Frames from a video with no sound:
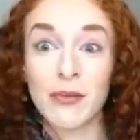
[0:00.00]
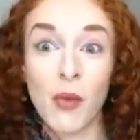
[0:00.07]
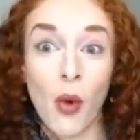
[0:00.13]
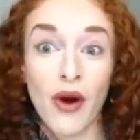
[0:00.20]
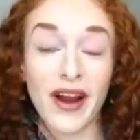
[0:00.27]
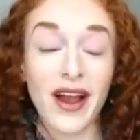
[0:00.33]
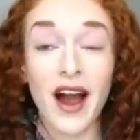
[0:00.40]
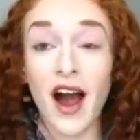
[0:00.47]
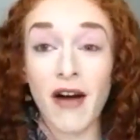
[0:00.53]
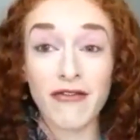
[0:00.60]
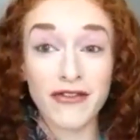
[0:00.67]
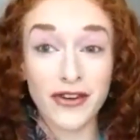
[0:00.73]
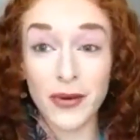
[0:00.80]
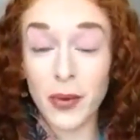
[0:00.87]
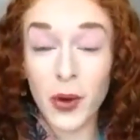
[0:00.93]
more
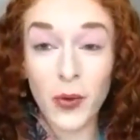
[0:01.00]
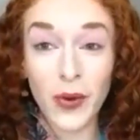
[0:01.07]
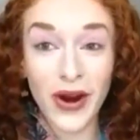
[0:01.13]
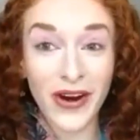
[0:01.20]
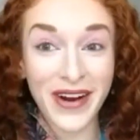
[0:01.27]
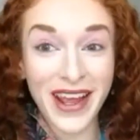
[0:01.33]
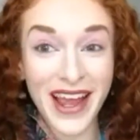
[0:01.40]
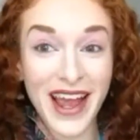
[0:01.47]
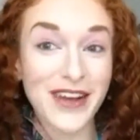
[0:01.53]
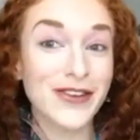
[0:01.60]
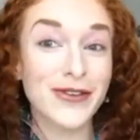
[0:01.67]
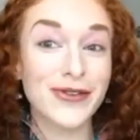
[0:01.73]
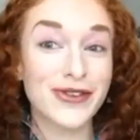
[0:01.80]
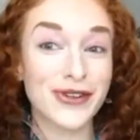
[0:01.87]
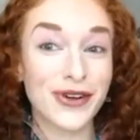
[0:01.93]
comfortable wearing a
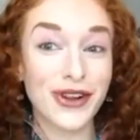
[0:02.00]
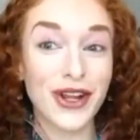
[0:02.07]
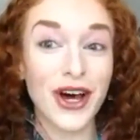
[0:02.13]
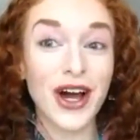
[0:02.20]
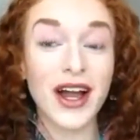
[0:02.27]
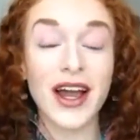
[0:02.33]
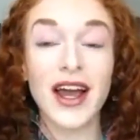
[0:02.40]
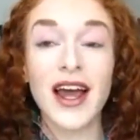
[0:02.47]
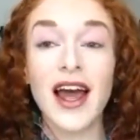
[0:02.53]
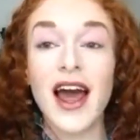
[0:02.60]
neutral look,